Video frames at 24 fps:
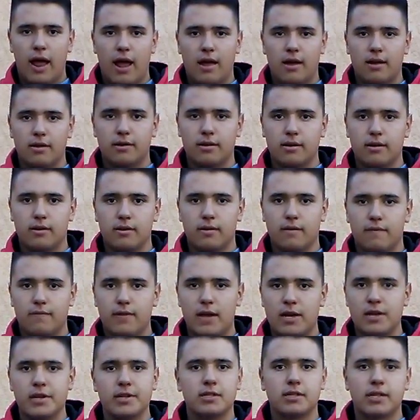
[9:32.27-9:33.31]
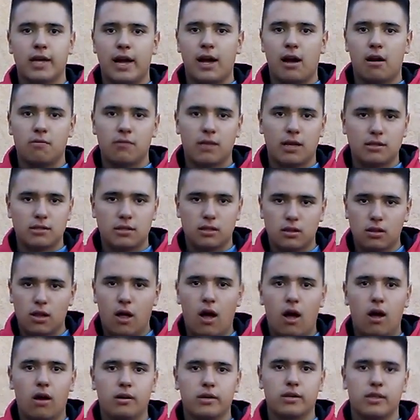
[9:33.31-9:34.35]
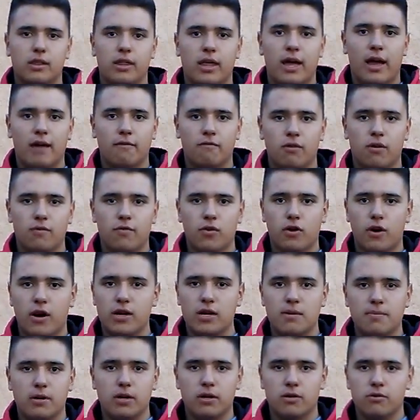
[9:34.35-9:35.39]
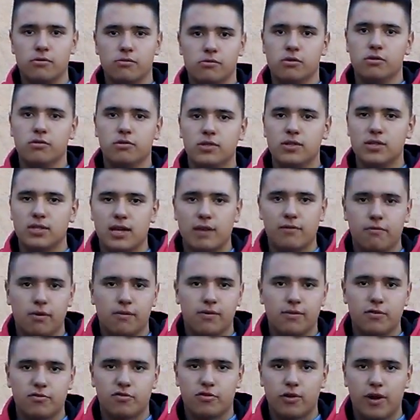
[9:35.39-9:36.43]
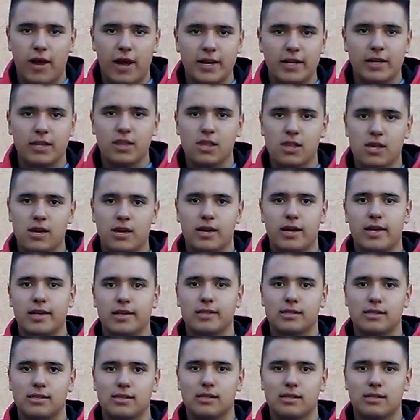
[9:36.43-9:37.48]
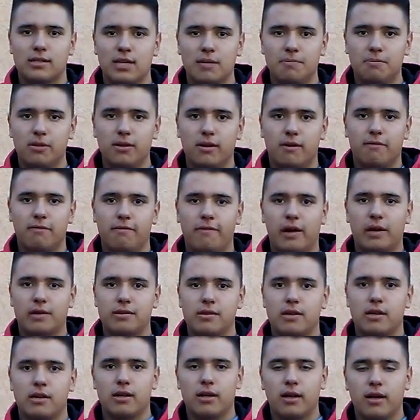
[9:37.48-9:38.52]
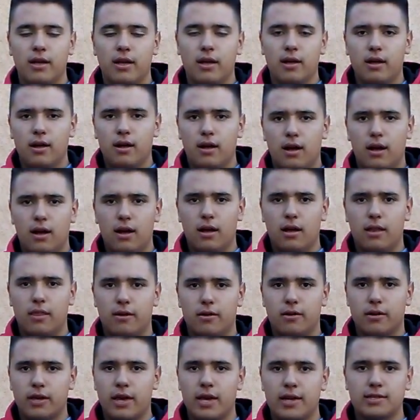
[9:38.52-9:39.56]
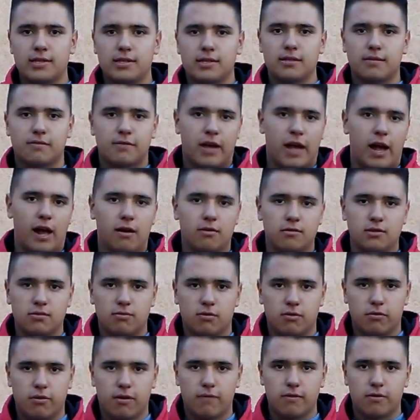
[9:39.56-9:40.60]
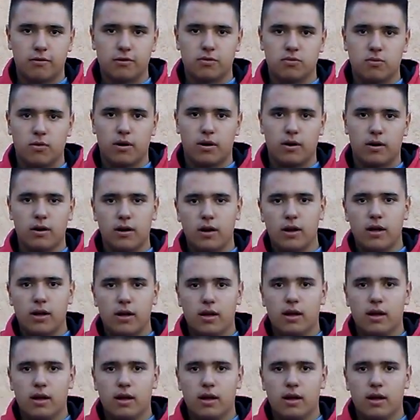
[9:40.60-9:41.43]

and any town that's along that river, anybody who uses that river for anything, is deeply affected. There are cases of towns with rivers where